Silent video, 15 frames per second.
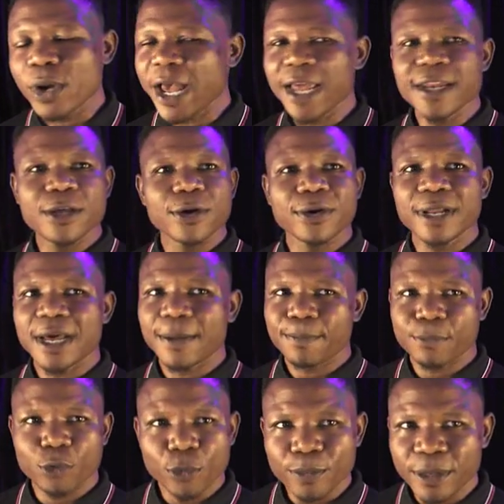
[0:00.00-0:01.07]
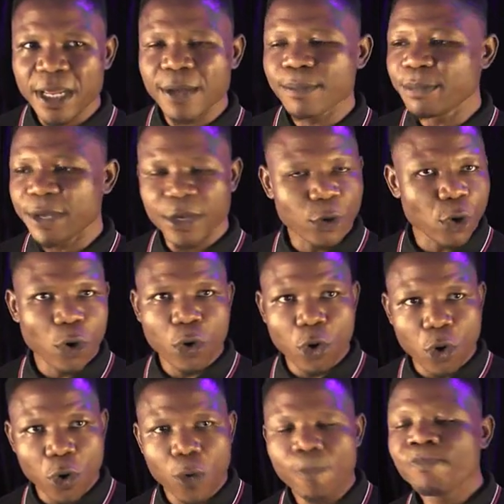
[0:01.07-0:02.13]
any other problem may
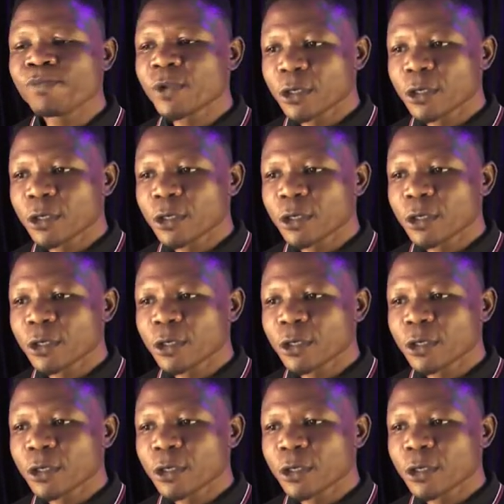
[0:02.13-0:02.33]
occur.